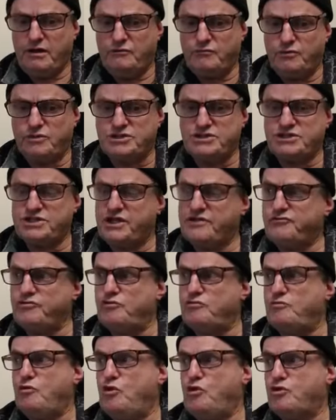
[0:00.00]
with
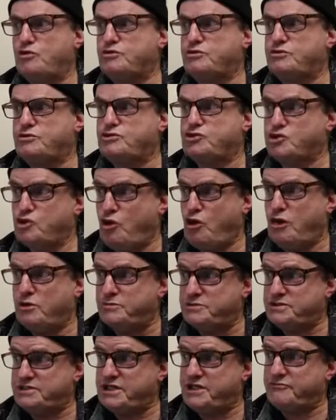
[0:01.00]
several more
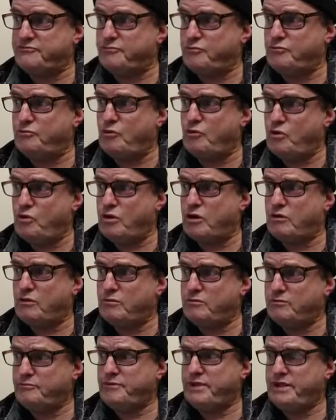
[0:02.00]
tribes, several more
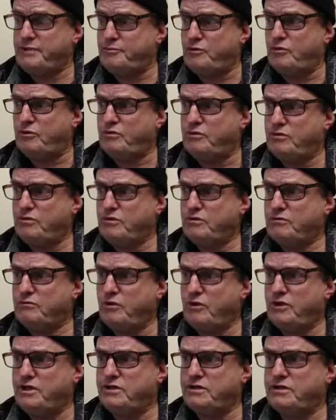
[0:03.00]
people,
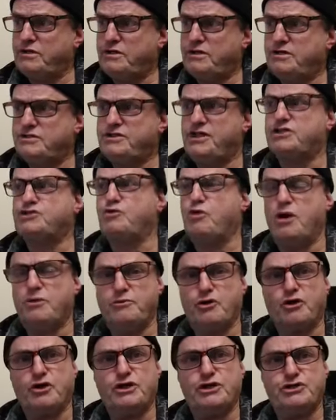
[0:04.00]
right? That's why I'm
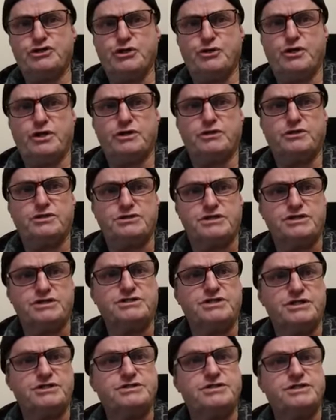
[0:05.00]
not going to do it because
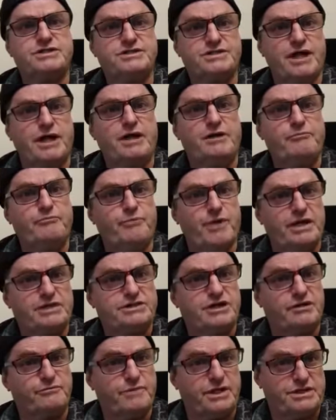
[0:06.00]
it's just the same
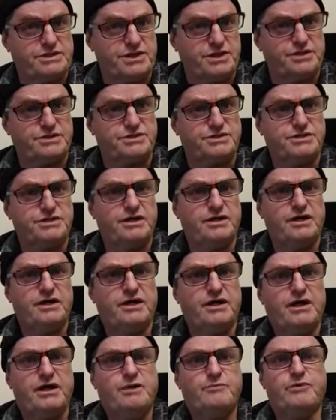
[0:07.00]
basic message.
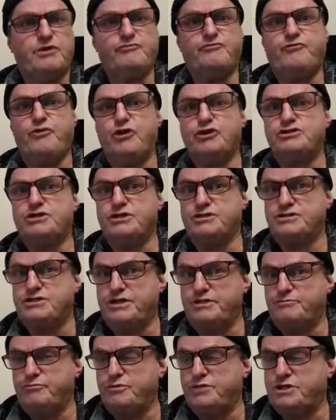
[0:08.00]
But first, it's
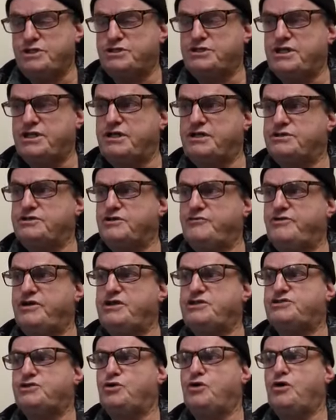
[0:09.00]
the descendants of
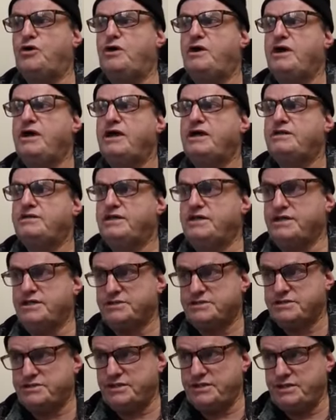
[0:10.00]
Esau, then
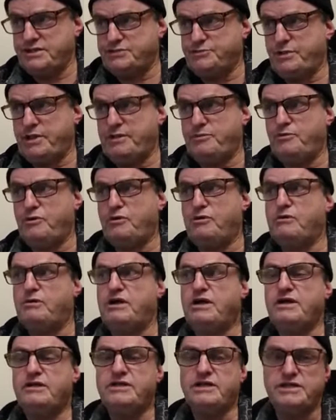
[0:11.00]
it's these
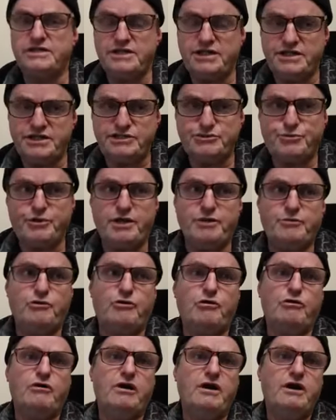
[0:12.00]
people, then these
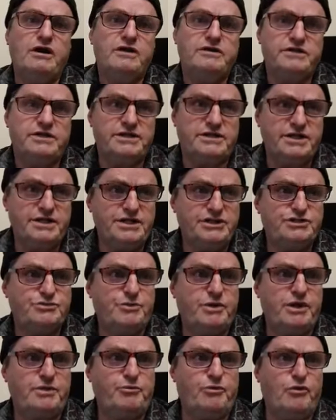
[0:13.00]
people, then these
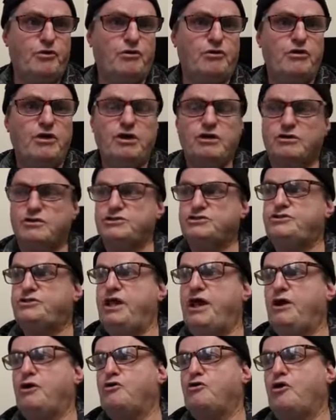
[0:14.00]
people, because
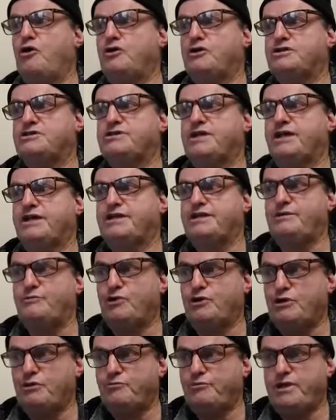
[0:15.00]
now God is taking them
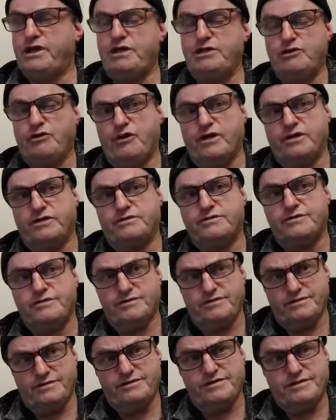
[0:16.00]
on a beeline
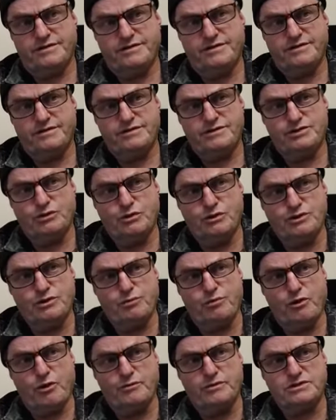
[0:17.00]
toward the
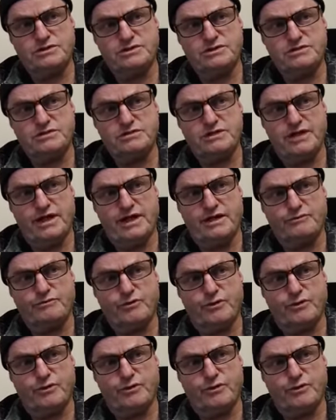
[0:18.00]
promised land,